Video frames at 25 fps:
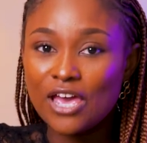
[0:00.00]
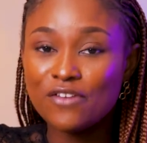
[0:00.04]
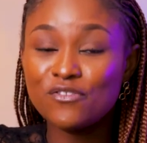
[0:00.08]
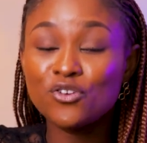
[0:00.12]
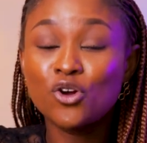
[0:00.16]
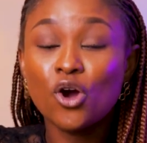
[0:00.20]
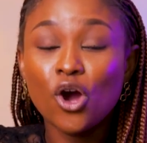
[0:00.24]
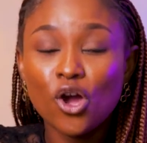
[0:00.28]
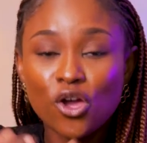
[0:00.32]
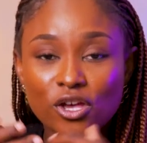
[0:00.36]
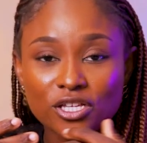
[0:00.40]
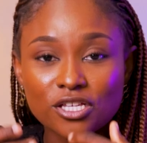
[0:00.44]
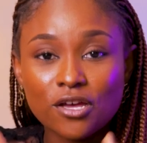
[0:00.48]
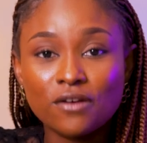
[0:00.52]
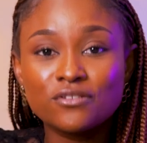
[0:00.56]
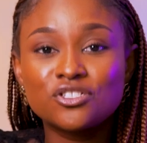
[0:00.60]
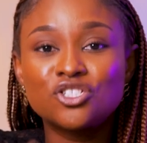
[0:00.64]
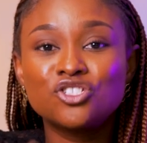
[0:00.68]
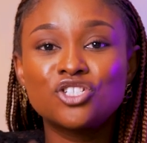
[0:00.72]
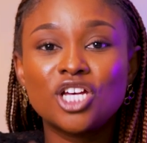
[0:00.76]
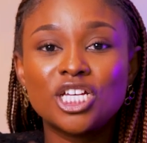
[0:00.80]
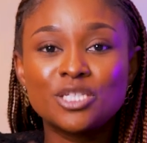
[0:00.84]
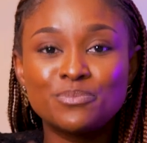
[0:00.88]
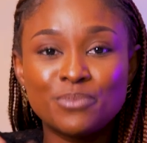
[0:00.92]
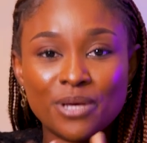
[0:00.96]
If you call yourself
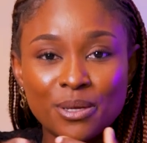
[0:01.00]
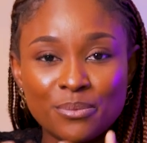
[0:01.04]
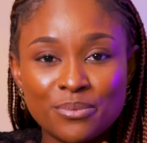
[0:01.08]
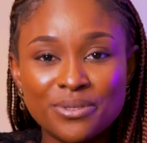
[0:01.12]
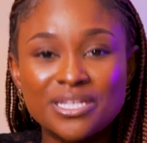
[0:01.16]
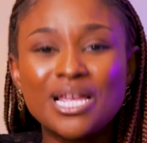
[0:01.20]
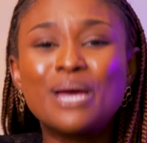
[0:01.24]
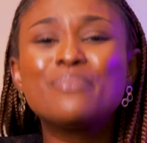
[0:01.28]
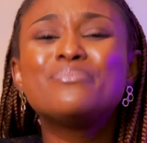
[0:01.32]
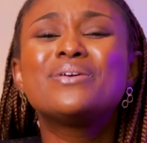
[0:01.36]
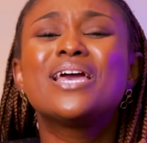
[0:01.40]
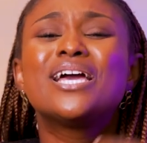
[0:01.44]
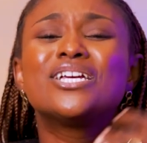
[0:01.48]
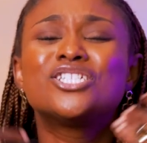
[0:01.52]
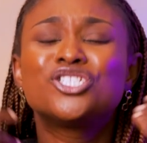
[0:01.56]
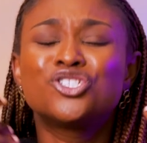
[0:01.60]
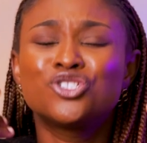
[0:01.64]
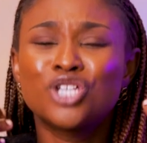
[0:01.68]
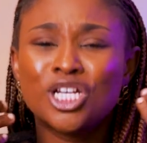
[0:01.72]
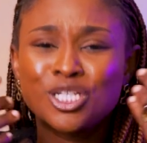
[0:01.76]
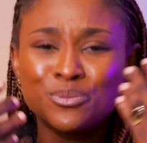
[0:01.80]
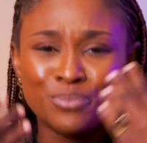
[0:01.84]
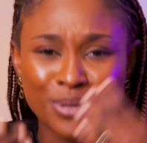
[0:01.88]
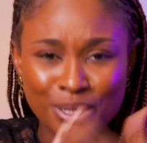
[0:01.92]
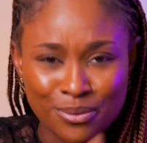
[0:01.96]
Jesus baby, then be a
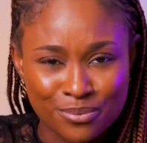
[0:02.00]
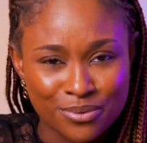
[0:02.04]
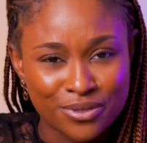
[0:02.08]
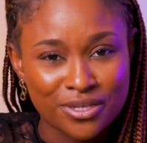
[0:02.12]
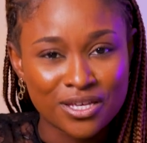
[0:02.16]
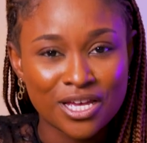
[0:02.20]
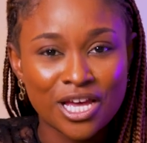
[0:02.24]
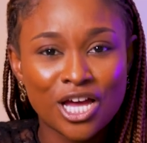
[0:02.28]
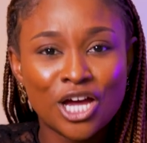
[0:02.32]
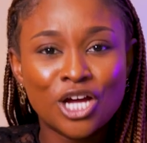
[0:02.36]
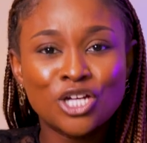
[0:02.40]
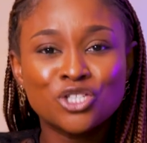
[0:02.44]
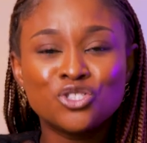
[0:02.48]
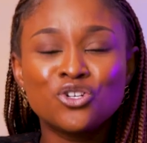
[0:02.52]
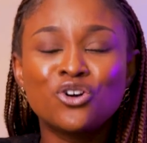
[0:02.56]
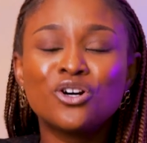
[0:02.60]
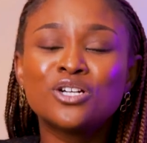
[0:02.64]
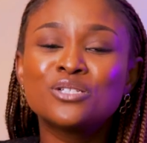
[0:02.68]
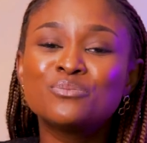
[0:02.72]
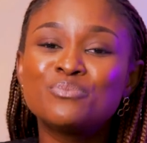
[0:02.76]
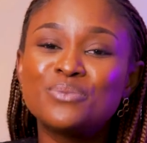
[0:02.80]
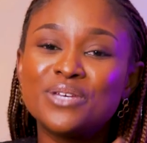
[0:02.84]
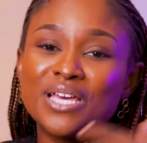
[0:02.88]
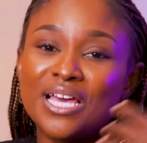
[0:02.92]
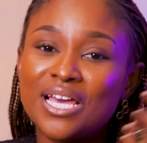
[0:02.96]
Jesus baby.
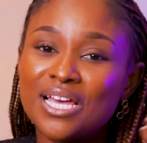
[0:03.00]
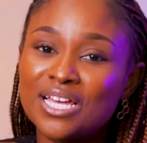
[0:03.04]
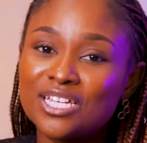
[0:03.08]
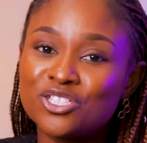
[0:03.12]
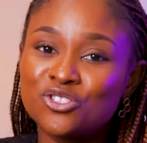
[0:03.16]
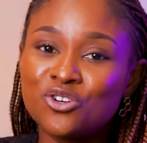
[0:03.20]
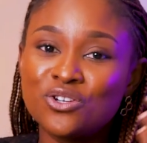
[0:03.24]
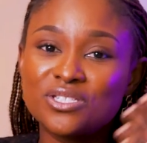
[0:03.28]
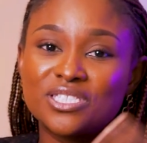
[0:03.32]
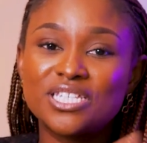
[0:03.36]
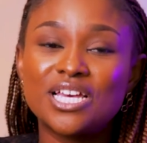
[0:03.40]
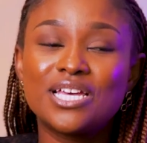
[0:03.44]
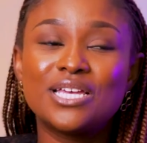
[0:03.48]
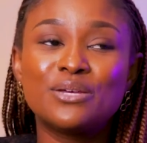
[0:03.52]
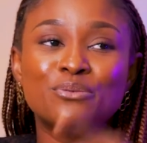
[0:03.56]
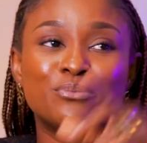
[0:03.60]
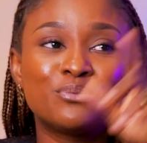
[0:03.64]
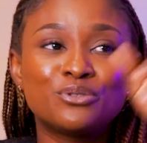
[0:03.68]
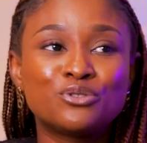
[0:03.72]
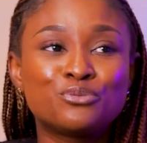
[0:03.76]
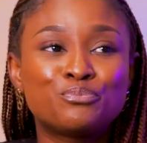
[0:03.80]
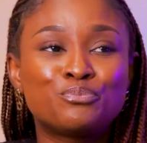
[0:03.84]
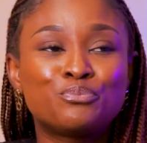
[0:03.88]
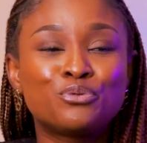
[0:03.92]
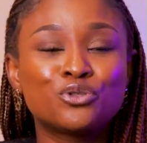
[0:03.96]
Don't
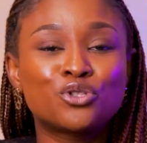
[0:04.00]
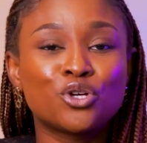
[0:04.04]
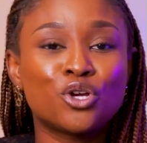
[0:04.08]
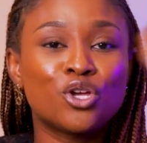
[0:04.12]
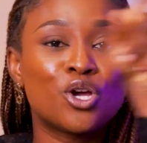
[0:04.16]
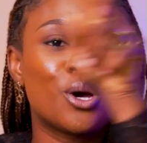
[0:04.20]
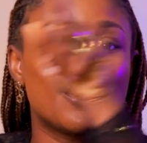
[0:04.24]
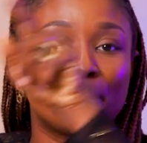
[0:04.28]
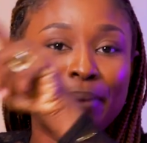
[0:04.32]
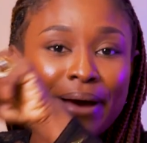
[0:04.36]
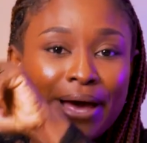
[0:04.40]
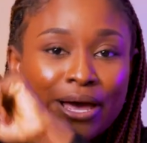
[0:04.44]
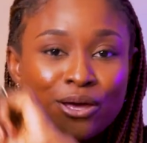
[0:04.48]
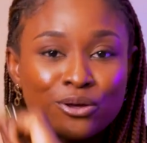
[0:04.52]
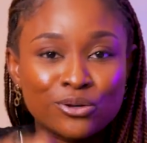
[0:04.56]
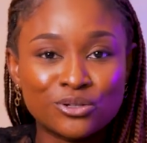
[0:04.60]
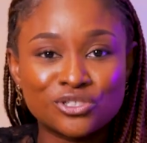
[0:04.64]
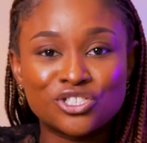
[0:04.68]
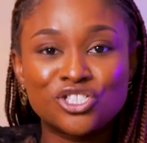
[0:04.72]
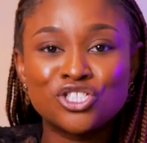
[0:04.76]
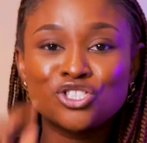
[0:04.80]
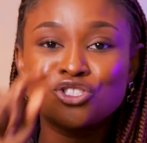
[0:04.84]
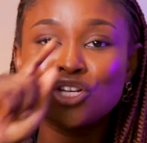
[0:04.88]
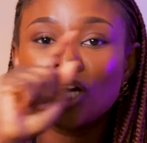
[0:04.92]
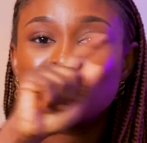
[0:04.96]
say, put on your
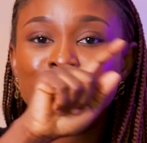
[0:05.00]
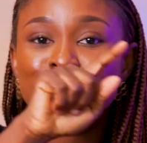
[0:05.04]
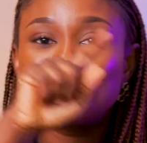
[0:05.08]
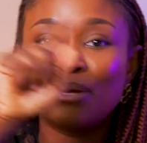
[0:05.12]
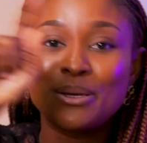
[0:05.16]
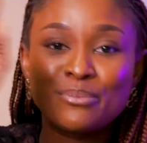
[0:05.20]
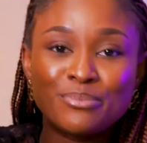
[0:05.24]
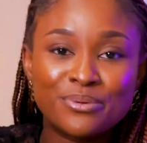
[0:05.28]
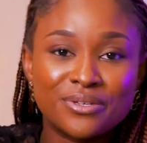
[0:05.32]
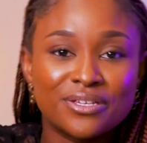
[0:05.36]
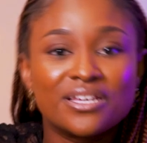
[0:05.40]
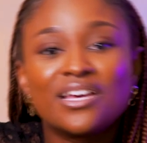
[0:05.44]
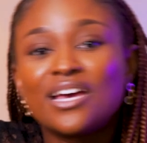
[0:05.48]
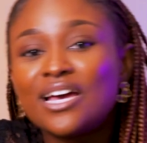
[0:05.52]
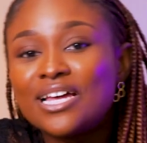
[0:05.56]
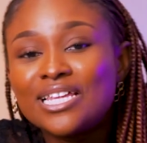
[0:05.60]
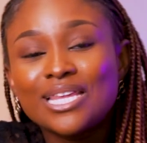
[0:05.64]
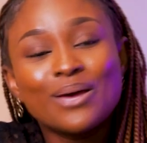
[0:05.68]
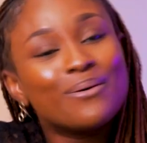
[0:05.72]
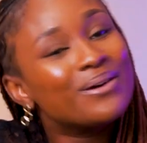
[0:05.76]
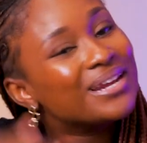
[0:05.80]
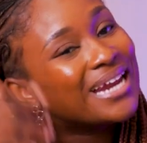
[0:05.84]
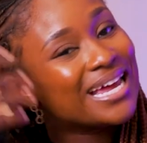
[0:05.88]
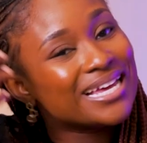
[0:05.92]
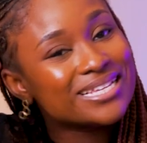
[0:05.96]
bio, Jesus baby.
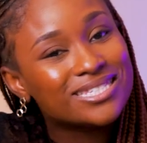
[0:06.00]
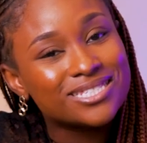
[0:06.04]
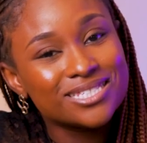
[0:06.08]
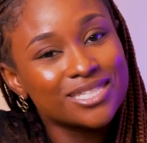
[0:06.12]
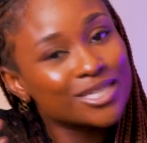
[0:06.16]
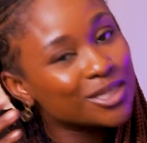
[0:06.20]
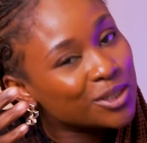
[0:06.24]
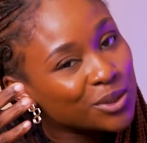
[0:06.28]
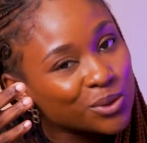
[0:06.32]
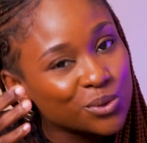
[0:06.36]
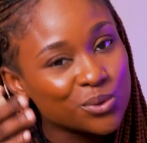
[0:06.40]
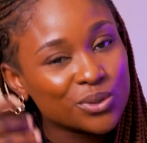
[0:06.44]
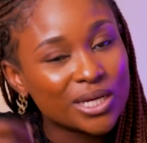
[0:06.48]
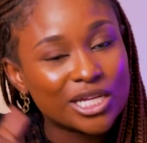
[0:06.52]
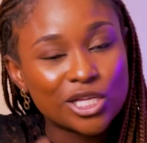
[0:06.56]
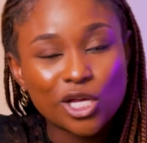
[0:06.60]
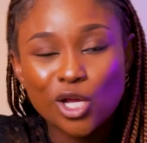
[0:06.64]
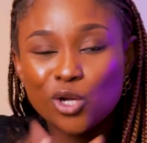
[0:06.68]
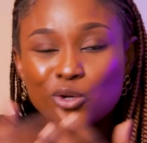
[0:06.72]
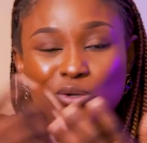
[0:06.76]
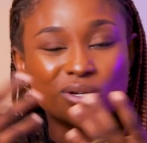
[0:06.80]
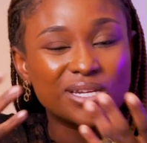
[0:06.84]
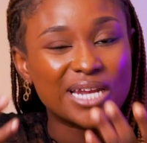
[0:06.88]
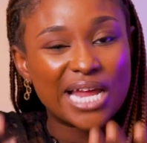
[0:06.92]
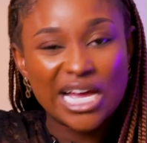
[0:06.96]
And when I see you, you're
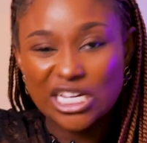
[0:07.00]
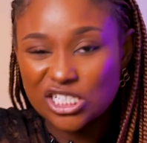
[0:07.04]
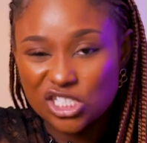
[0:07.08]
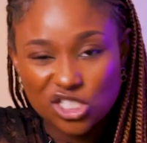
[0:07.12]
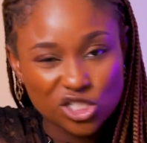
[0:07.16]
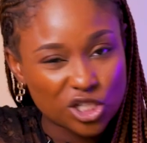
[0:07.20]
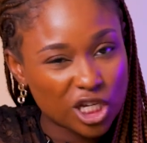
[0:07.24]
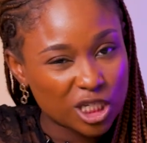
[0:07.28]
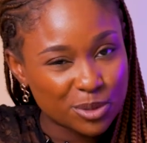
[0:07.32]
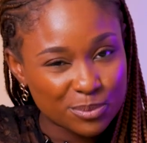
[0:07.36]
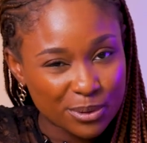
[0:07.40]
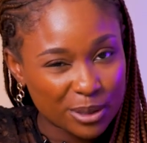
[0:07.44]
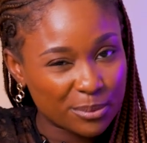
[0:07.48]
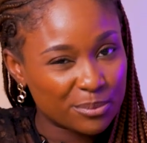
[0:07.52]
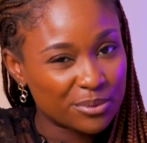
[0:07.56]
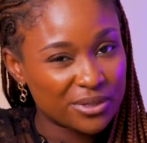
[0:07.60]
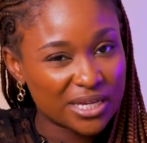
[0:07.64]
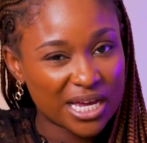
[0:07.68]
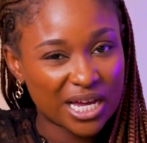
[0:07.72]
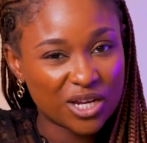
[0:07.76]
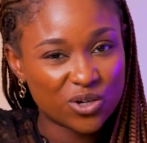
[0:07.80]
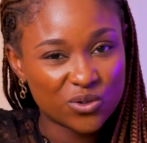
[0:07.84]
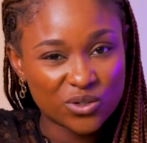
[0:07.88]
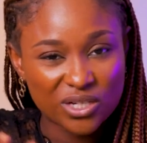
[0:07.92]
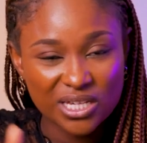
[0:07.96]
not looking like Jesus baby.
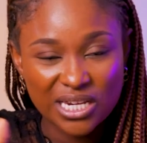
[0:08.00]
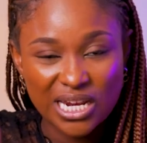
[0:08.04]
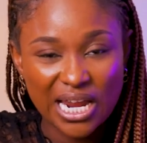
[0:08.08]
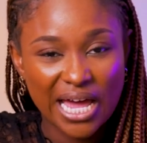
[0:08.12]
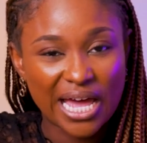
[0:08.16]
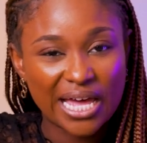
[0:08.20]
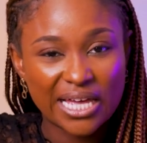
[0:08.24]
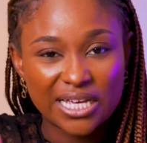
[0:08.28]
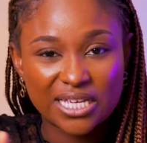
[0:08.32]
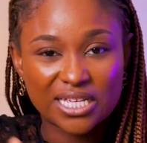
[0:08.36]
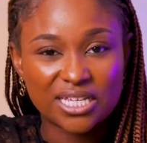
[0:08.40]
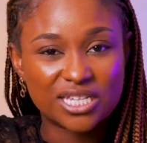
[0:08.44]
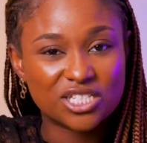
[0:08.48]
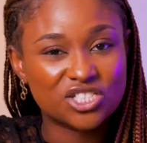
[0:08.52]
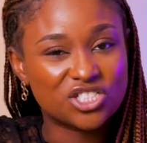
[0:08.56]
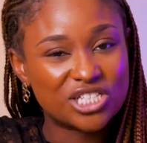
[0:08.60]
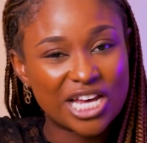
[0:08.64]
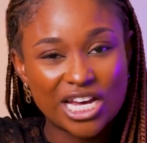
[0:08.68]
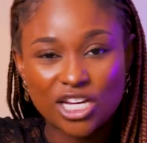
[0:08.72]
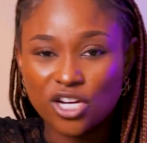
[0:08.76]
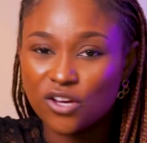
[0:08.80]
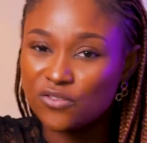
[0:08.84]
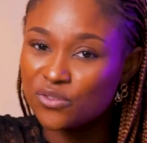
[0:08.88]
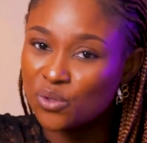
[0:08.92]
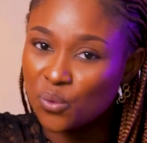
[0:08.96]
You're looking like
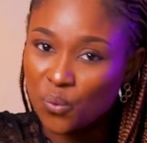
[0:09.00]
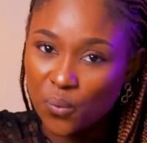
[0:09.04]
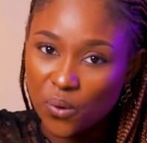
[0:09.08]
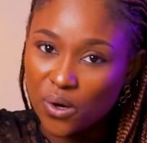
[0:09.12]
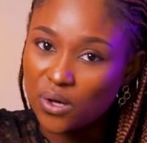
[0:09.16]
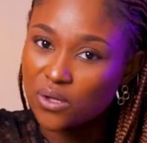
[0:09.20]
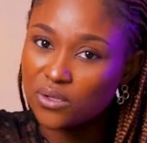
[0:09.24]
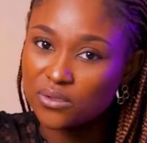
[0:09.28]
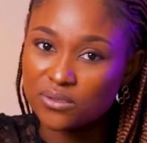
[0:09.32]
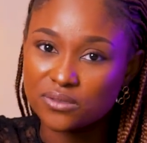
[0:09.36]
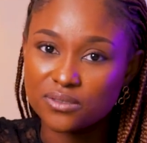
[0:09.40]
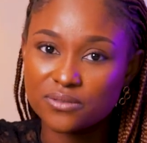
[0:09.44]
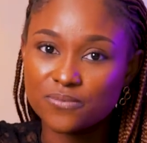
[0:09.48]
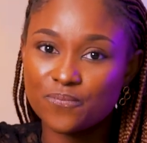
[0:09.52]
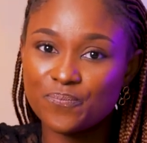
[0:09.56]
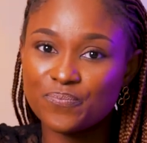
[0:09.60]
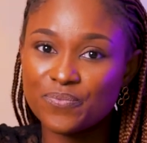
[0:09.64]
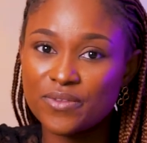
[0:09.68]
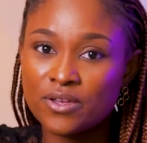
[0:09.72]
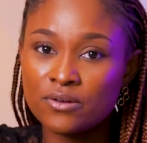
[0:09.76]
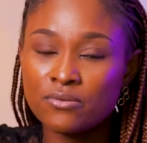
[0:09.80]
child of the world.